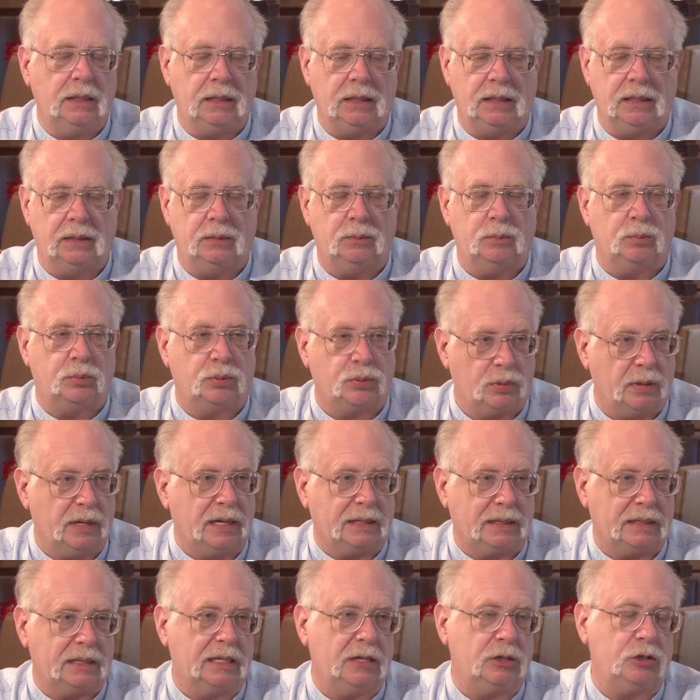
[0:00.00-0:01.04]
in
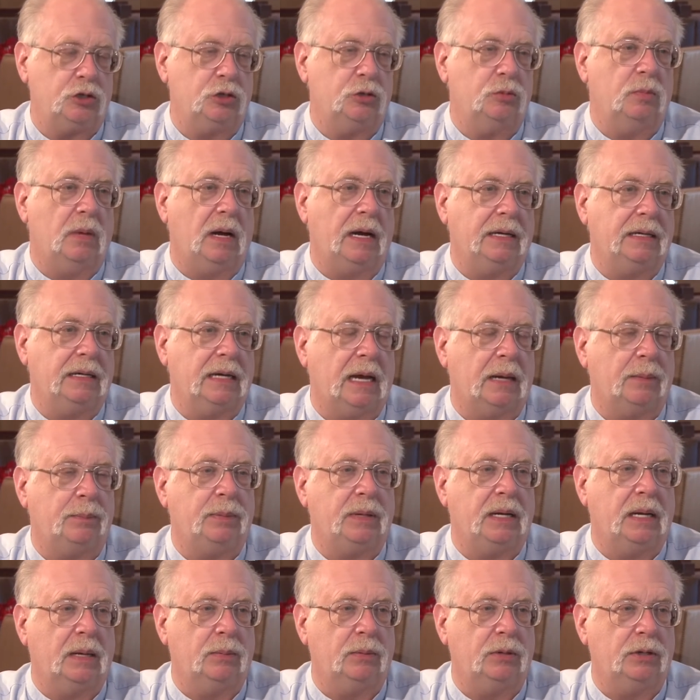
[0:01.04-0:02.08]
print that you might not
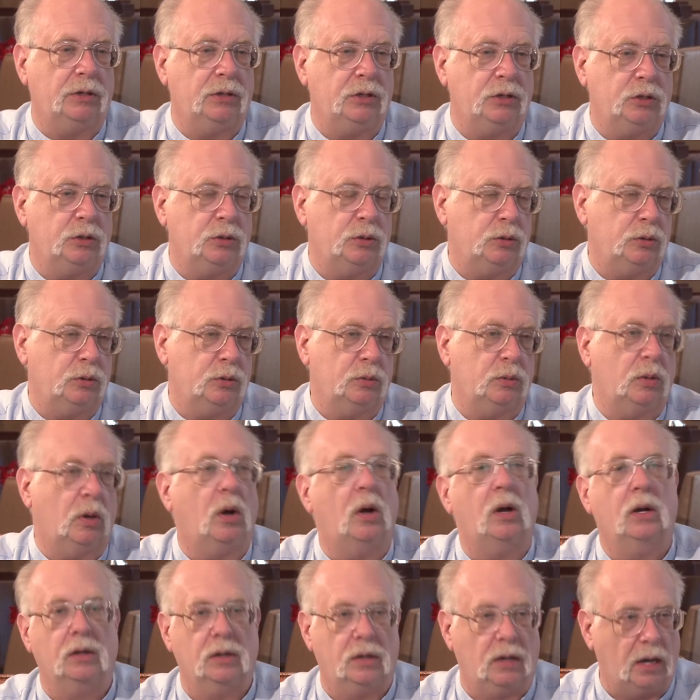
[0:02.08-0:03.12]
be able to do
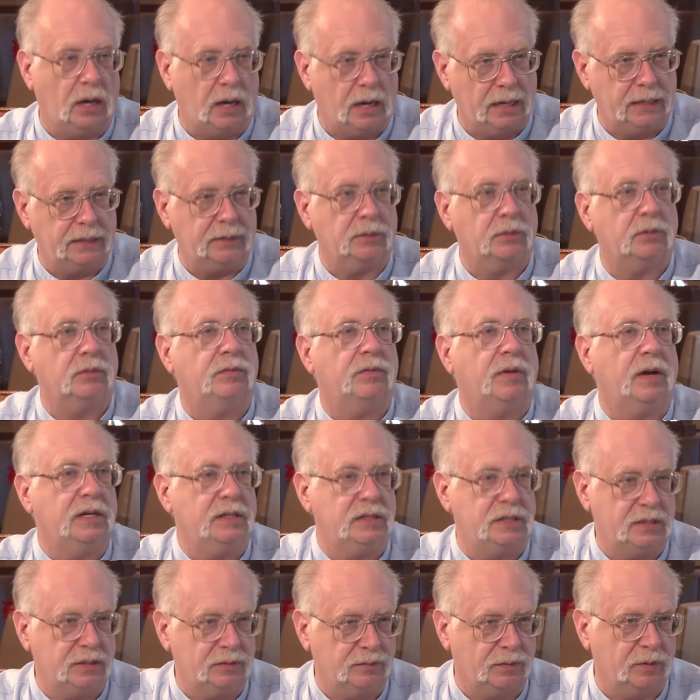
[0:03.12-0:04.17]
online or
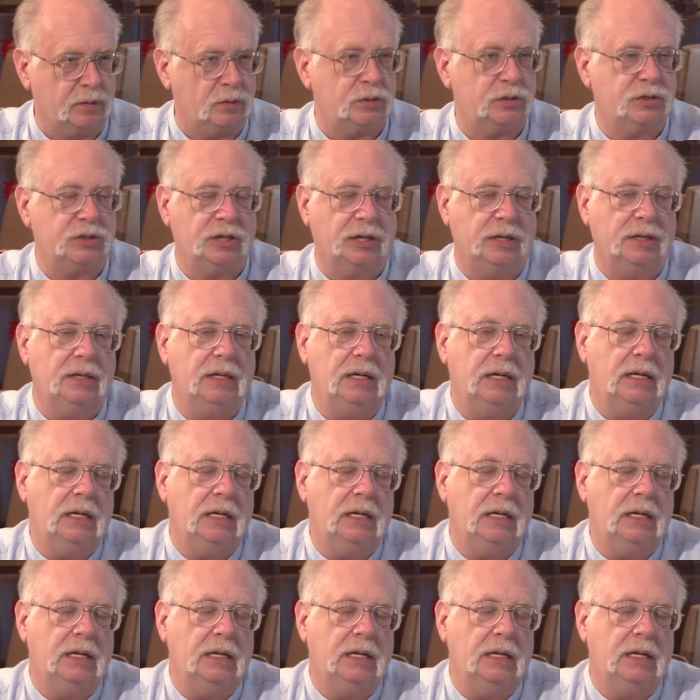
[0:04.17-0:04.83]
vice versa.